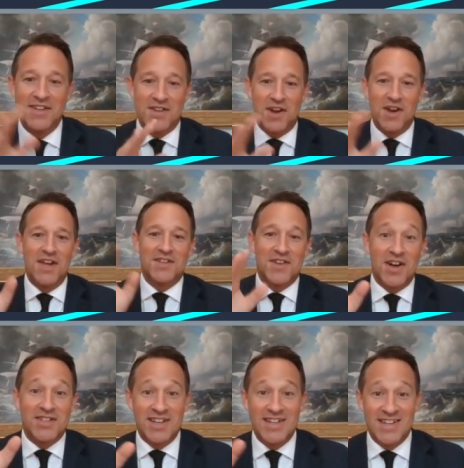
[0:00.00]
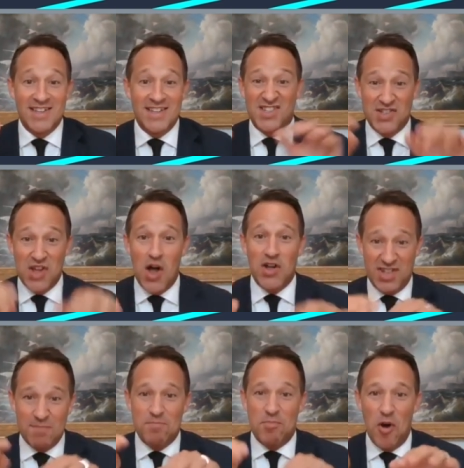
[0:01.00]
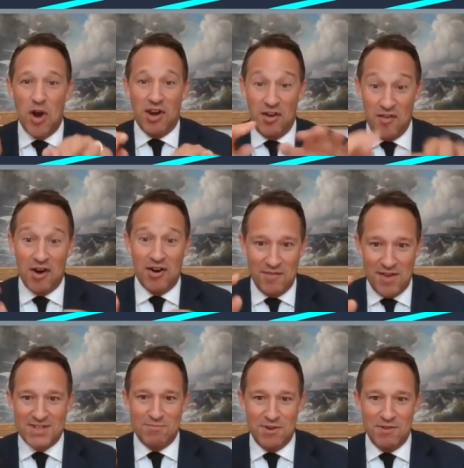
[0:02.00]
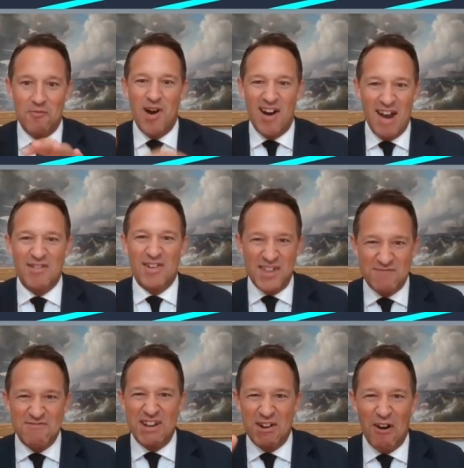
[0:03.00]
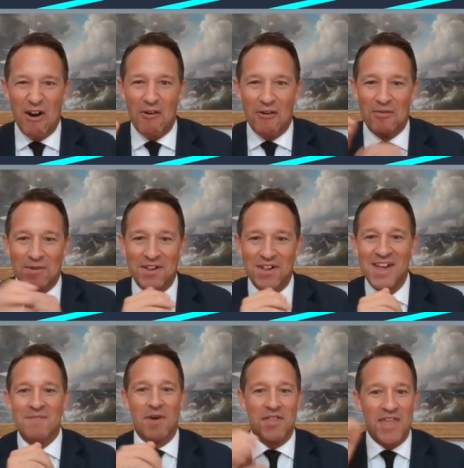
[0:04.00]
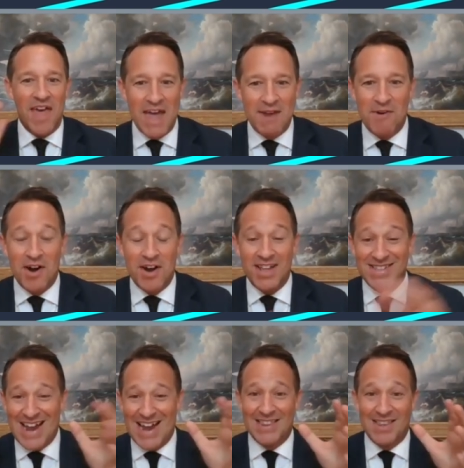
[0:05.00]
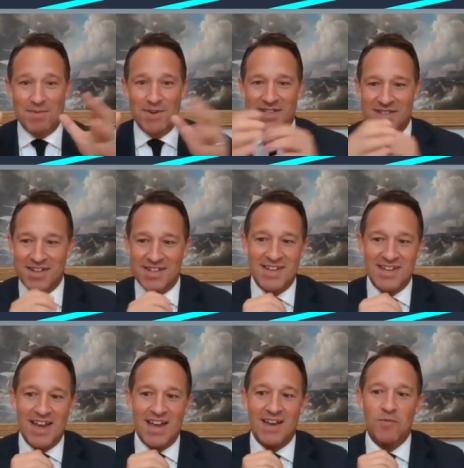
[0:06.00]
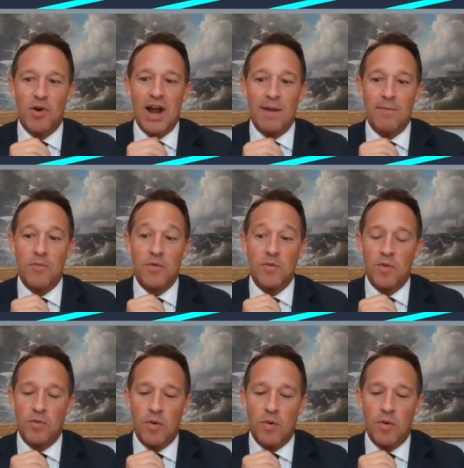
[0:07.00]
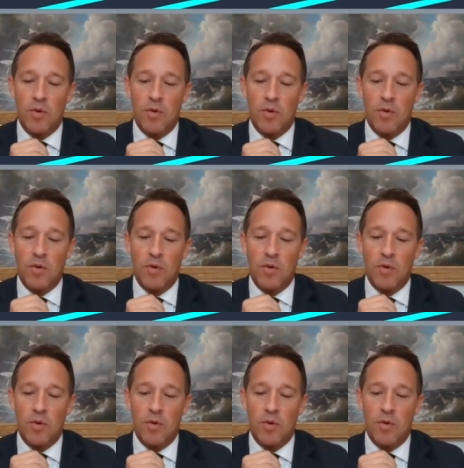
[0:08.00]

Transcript: So Titon is at the starting point of our investment where everything's really quite horrible, both their end markets and the business. And what happened? What